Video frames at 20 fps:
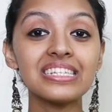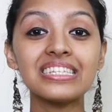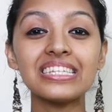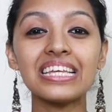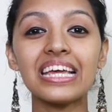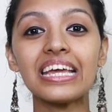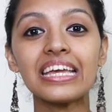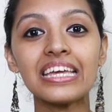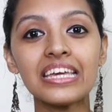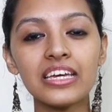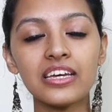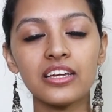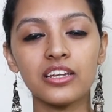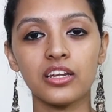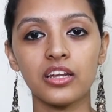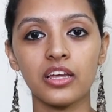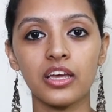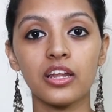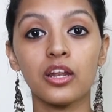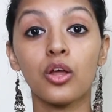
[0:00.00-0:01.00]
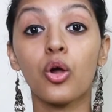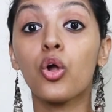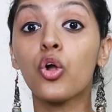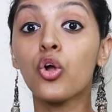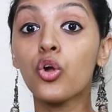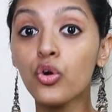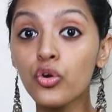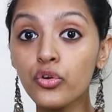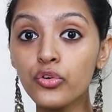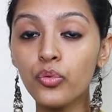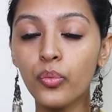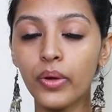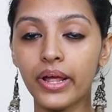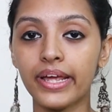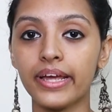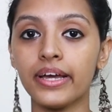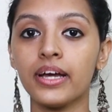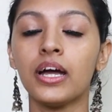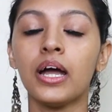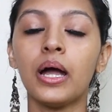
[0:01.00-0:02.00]
taken in a good
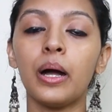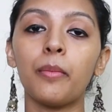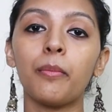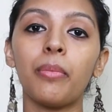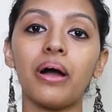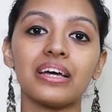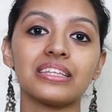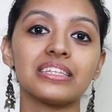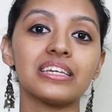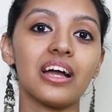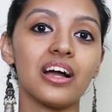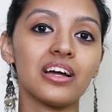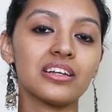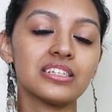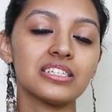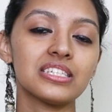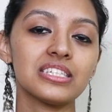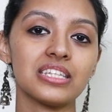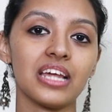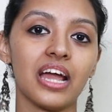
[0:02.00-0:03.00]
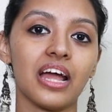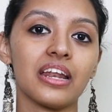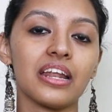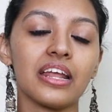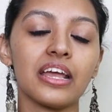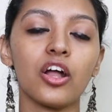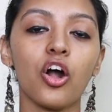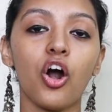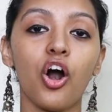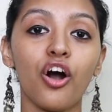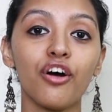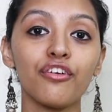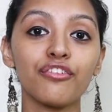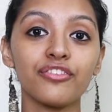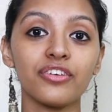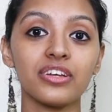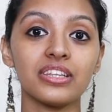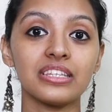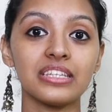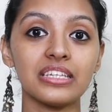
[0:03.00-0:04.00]
way by the understanding of
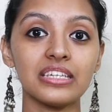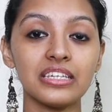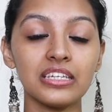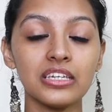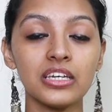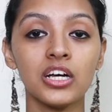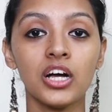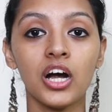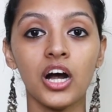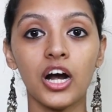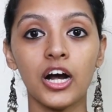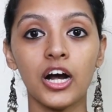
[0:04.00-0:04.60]
the